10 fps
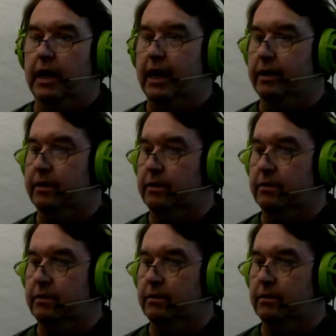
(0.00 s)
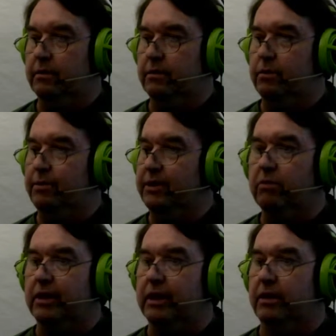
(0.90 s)
And to be
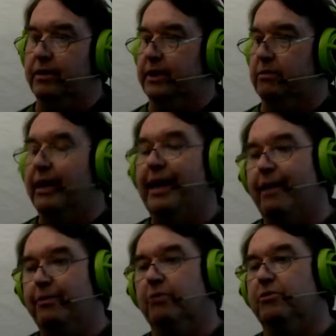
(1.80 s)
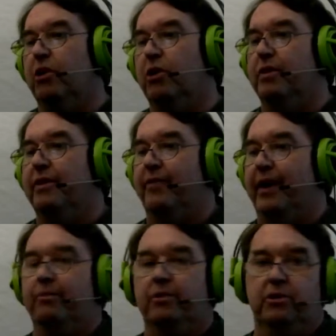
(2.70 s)
totally honest, well, I don't know if
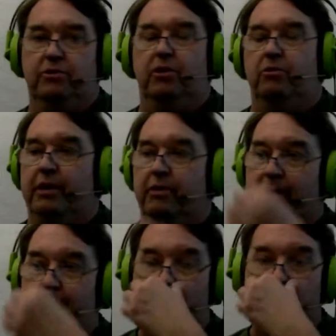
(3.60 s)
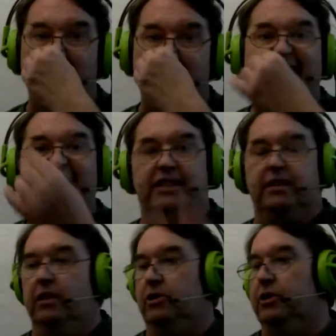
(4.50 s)
I'm totally correct because I guess
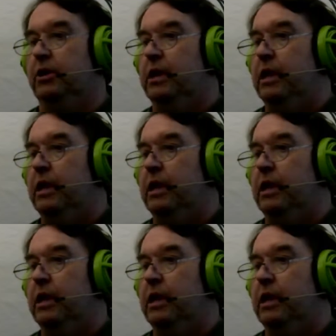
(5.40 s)
a lot.